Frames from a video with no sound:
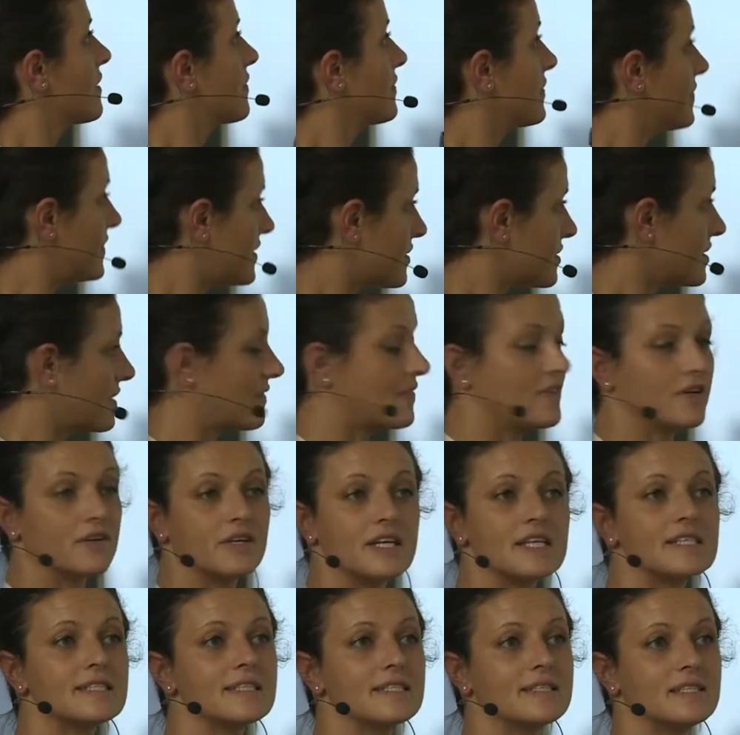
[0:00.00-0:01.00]
there, there
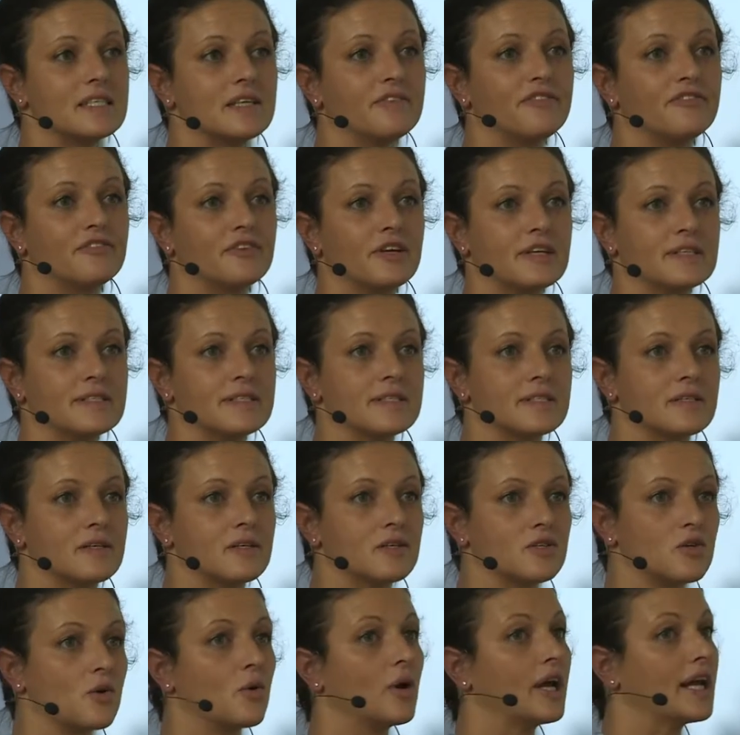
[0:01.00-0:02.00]
is a
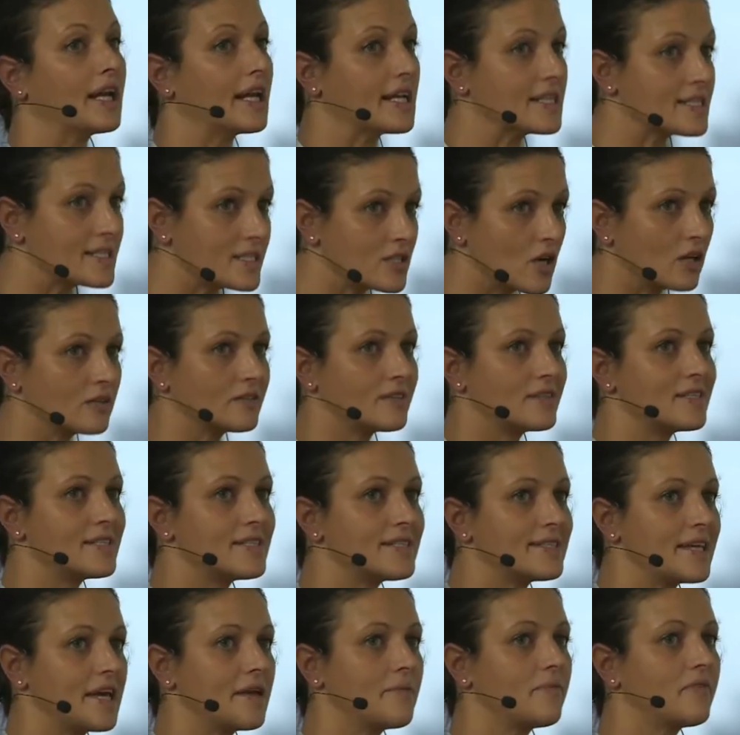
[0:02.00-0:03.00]
difference. So it is not the
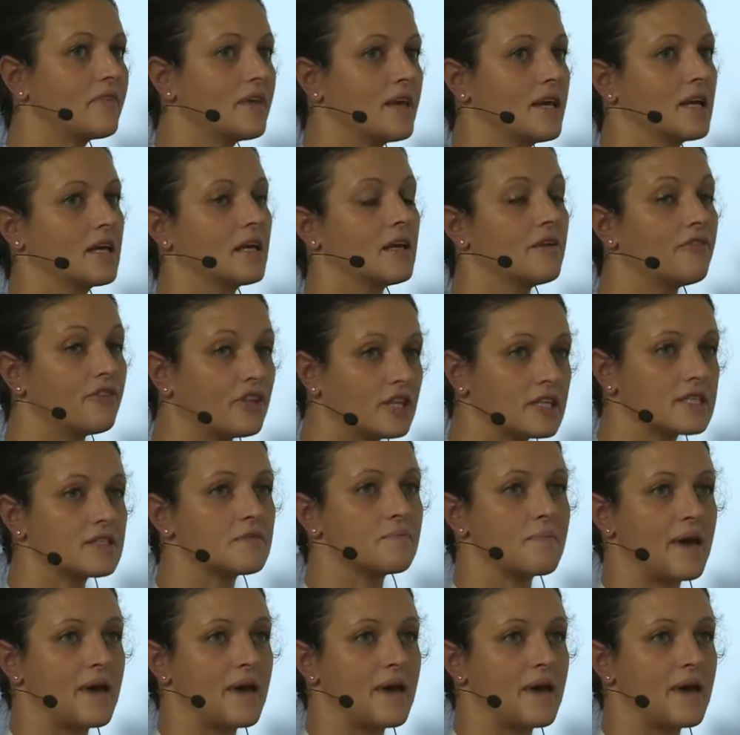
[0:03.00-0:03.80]
same thing if it is